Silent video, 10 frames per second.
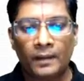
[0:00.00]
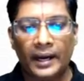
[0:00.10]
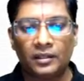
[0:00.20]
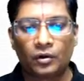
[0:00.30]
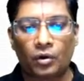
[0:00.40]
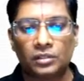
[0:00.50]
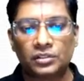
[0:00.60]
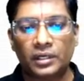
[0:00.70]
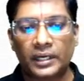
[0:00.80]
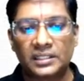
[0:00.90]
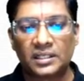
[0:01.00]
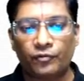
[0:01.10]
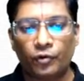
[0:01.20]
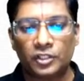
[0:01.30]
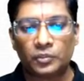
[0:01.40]
and the concentration of
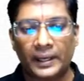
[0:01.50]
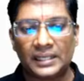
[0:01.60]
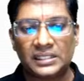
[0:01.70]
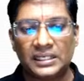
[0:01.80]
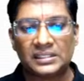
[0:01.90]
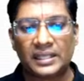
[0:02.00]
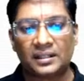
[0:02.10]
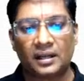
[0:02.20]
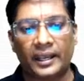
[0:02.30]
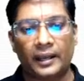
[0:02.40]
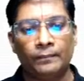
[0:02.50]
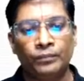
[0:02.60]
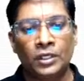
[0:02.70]
OH minus, it is the another ion.